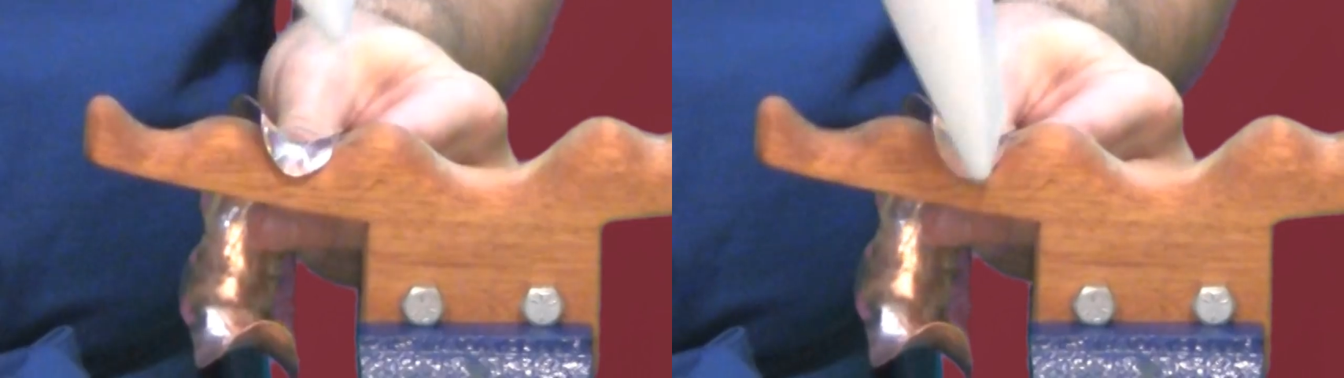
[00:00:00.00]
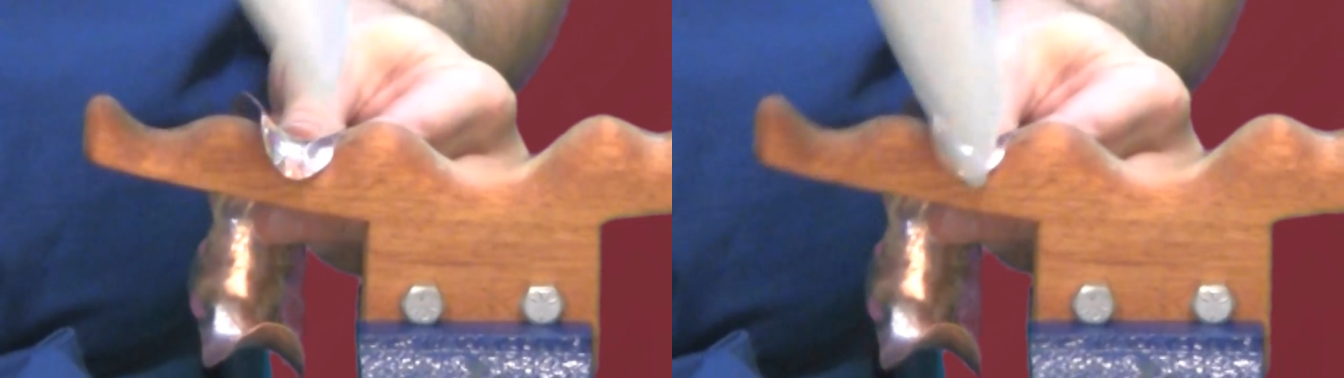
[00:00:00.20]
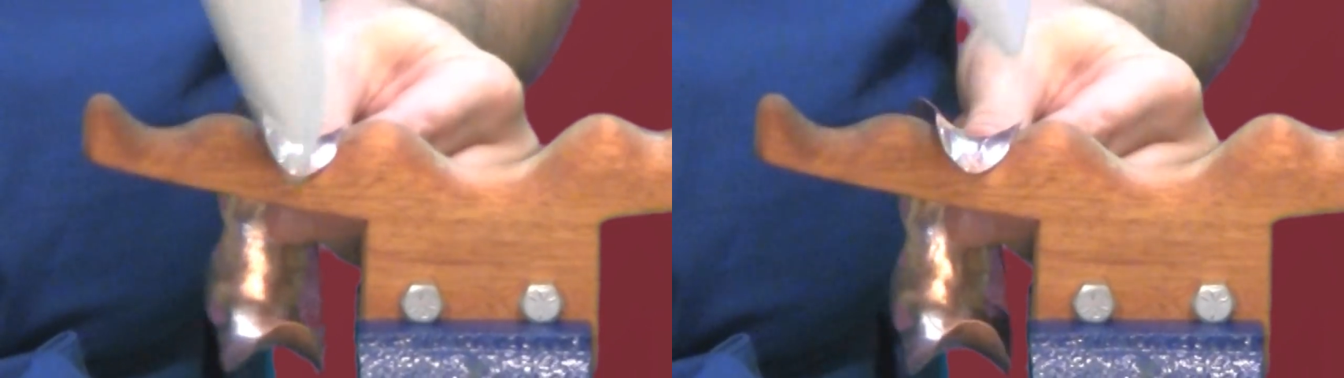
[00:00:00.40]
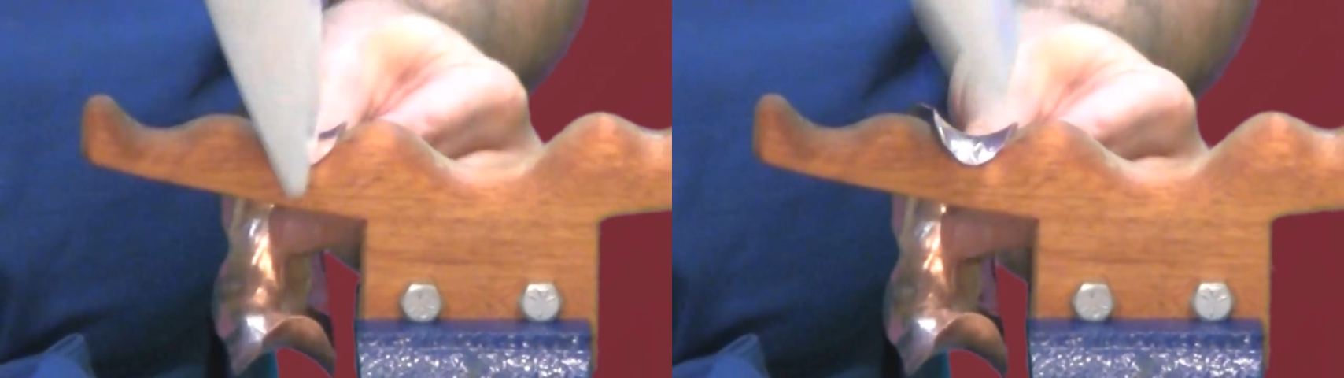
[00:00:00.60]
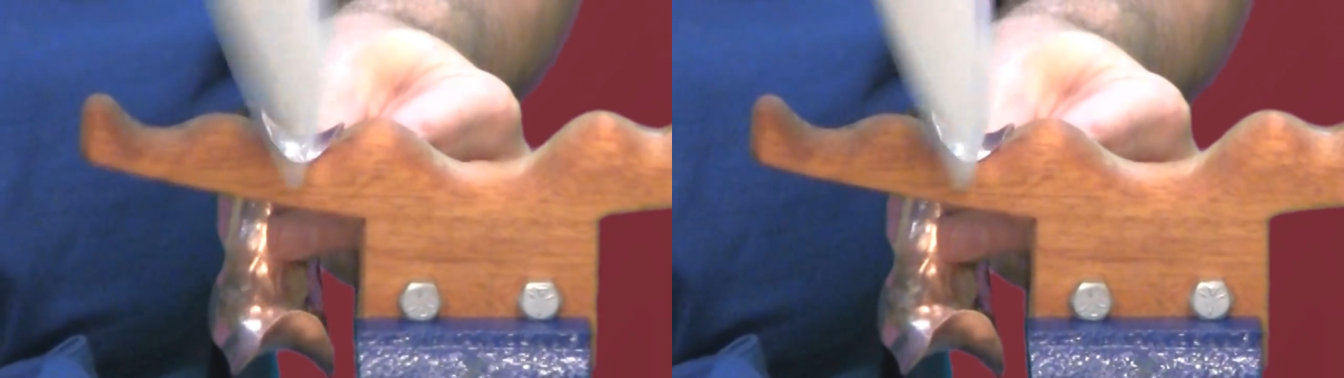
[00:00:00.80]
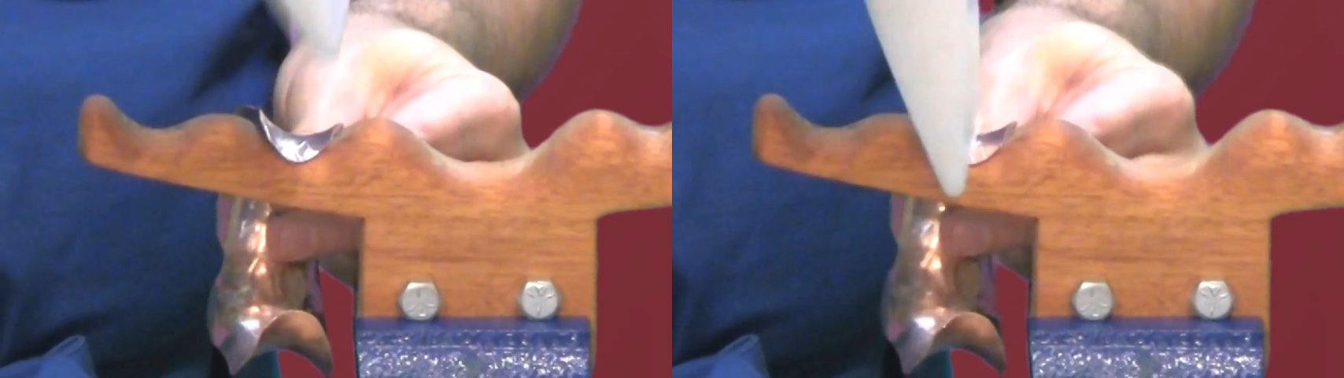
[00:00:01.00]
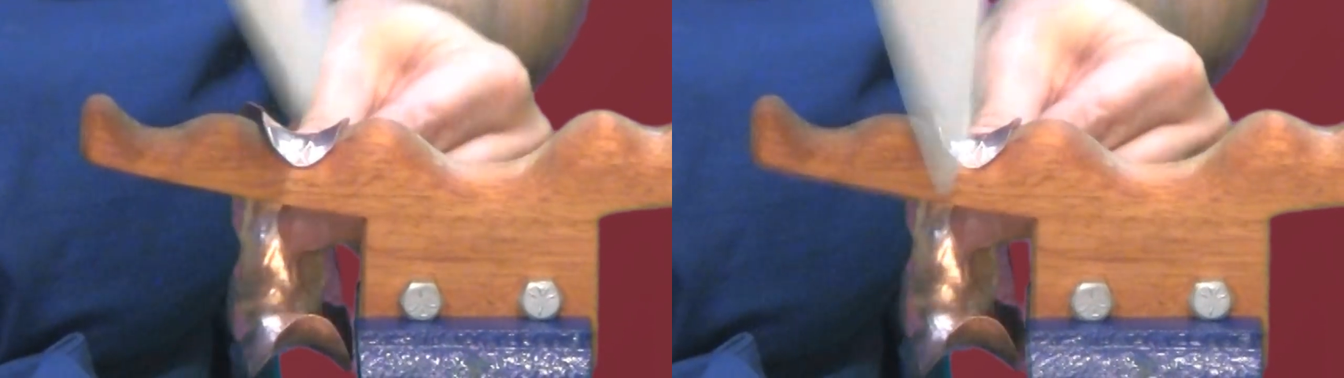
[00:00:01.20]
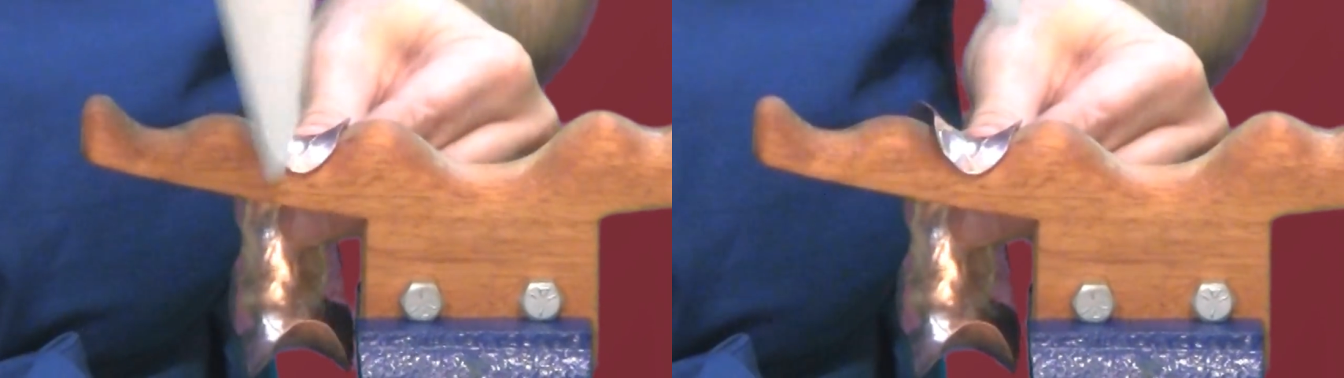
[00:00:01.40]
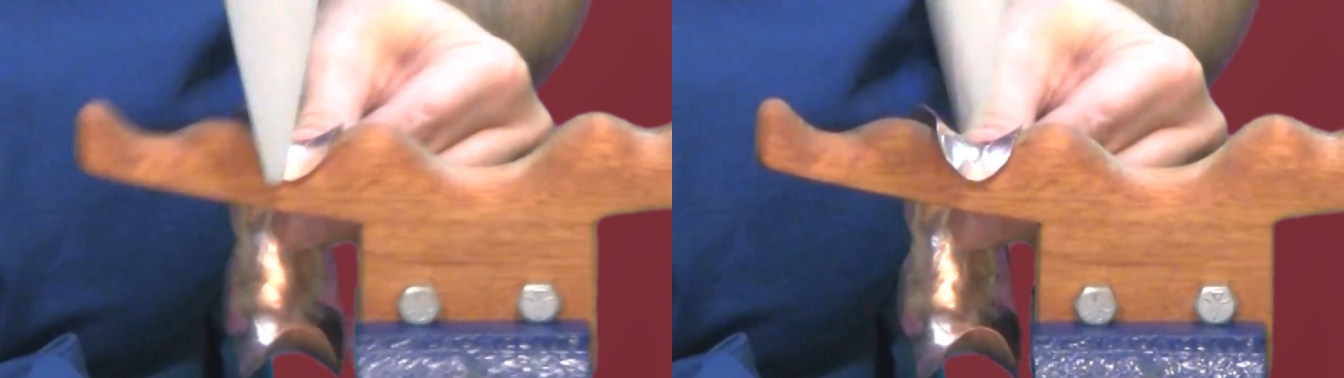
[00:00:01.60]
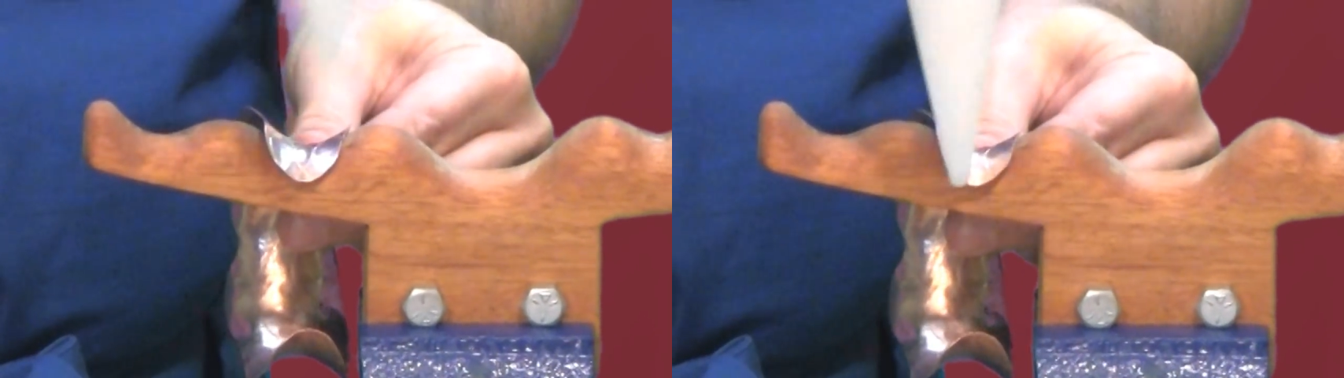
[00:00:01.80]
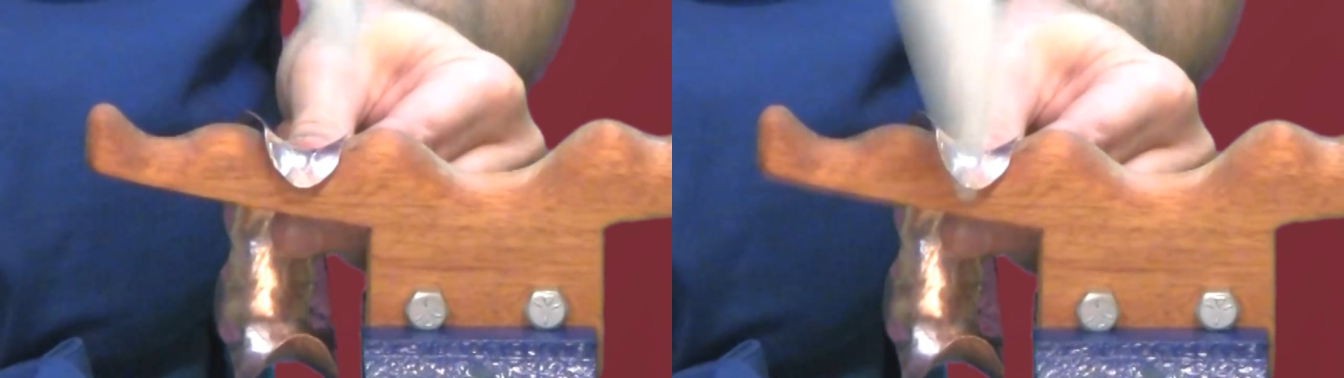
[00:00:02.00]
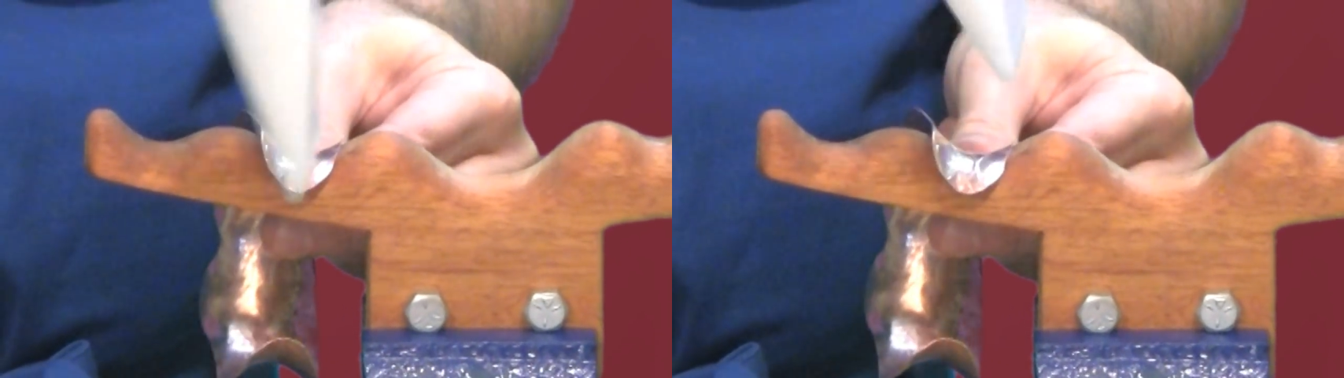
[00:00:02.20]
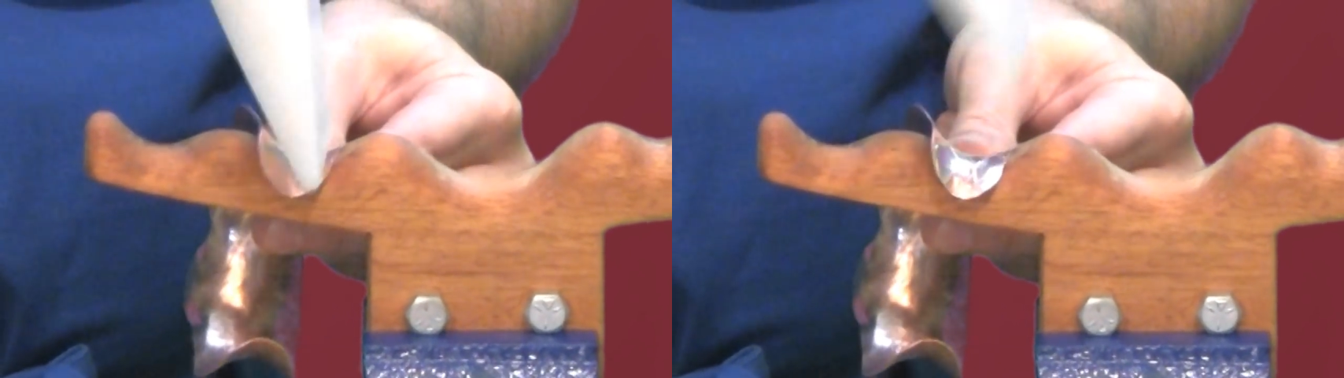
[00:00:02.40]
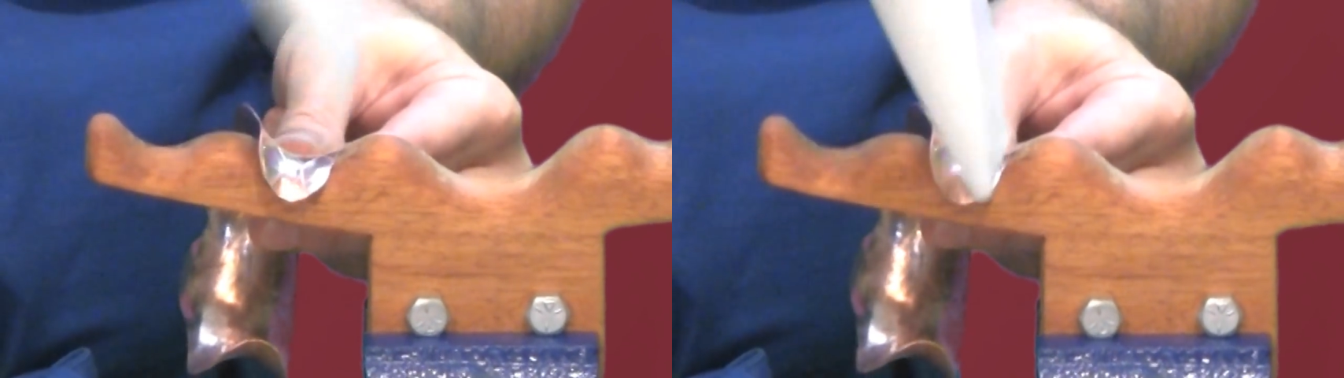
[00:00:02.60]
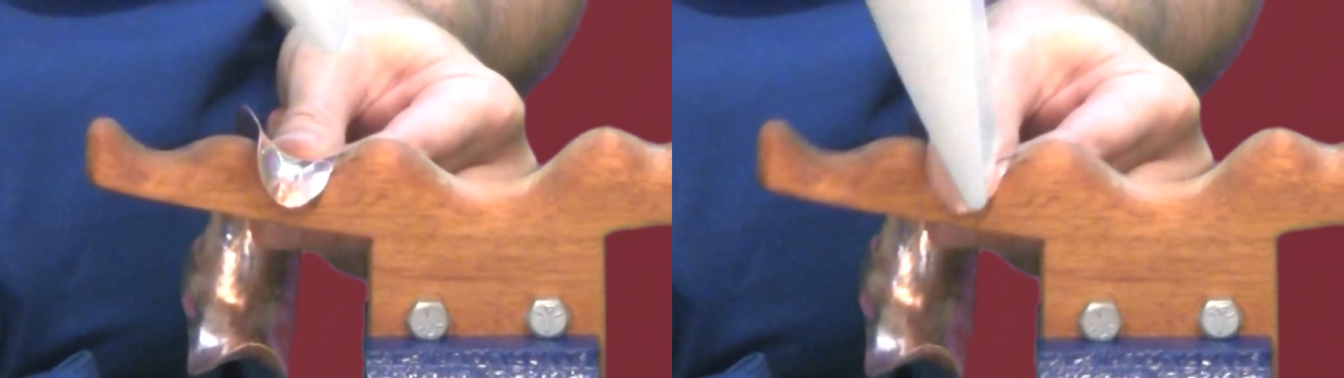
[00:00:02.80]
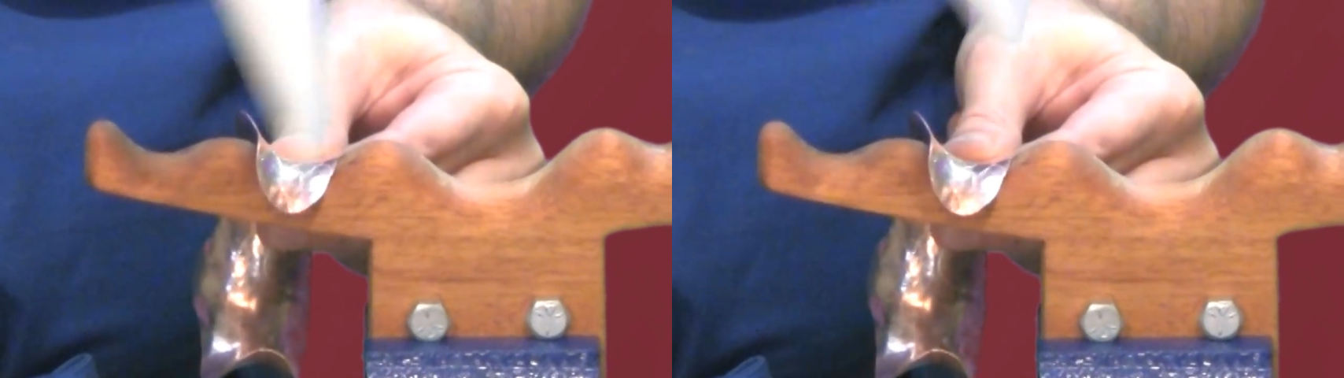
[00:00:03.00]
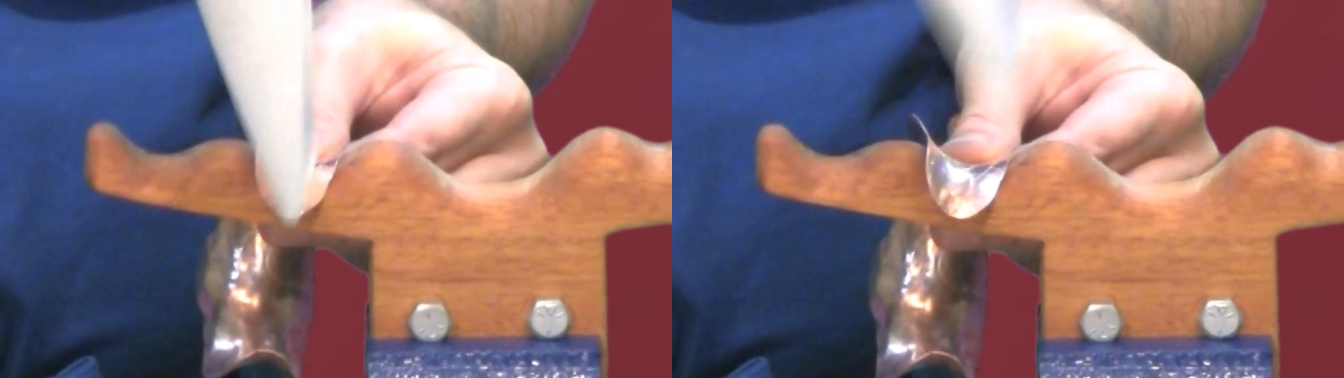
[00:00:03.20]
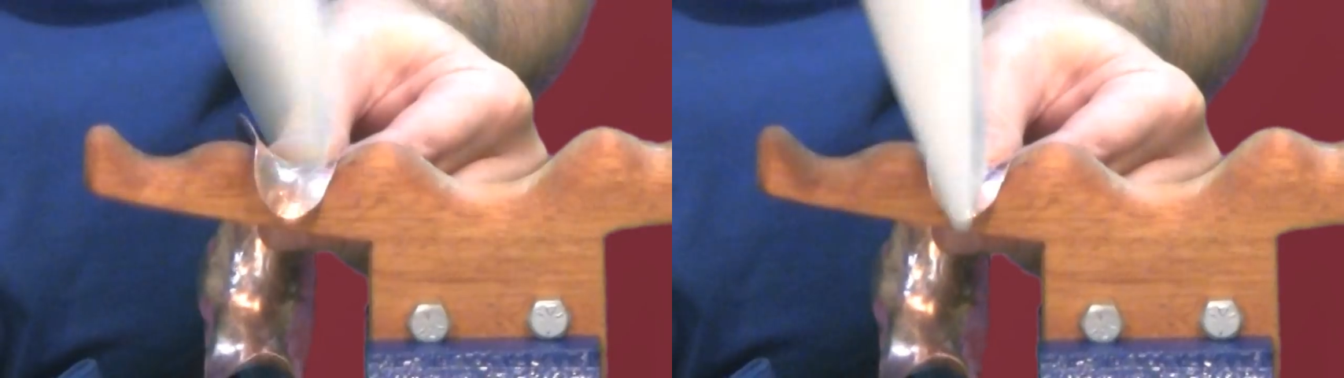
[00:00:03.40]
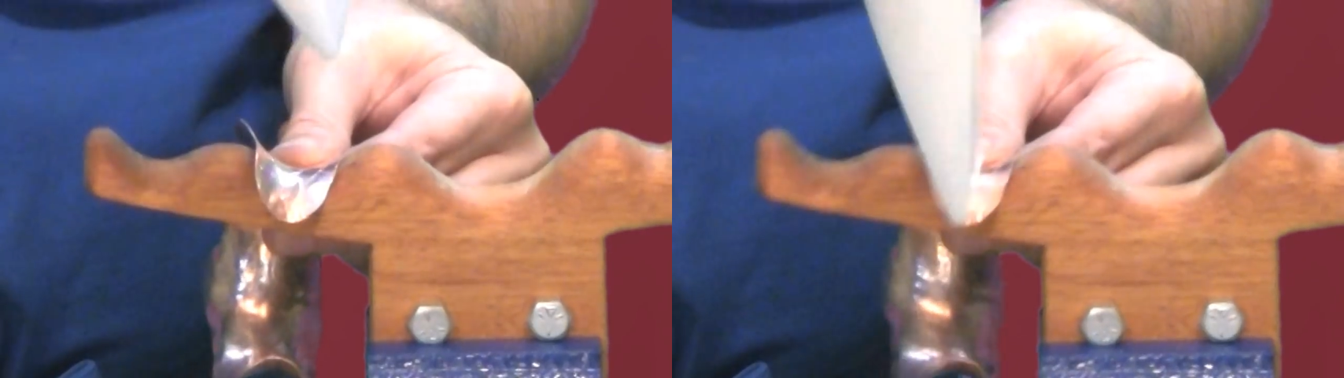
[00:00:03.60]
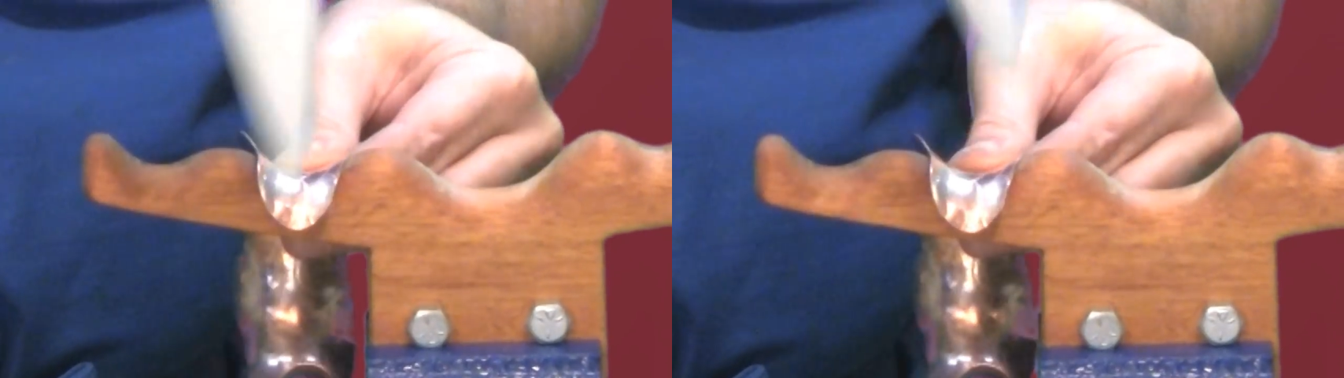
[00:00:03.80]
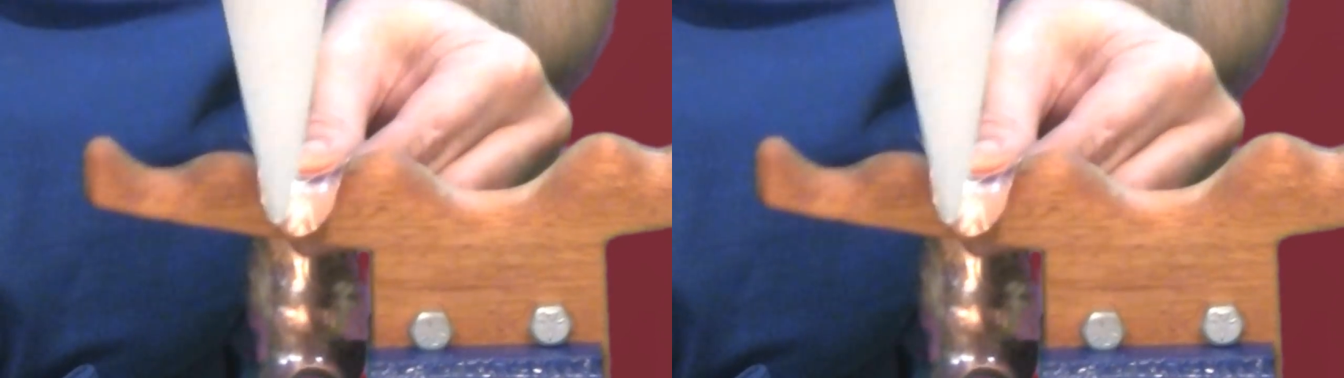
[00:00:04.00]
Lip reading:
(no speaker visible)